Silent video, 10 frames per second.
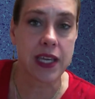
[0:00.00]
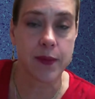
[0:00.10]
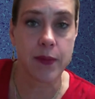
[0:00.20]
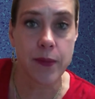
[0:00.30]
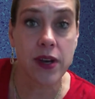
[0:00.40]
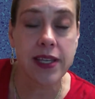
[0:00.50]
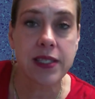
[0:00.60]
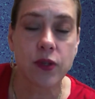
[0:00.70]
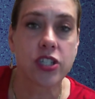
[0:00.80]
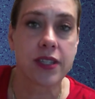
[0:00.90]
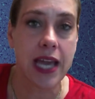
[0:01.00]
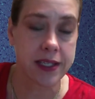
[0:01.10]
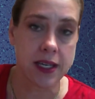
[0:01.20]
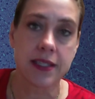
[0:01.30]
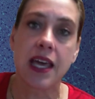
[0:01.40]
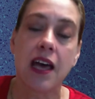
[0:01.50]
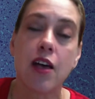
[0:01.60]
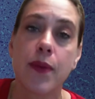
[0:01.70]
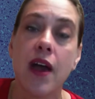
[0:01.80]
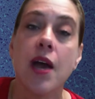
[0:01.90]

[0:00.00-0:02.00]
and membranous, which that does help.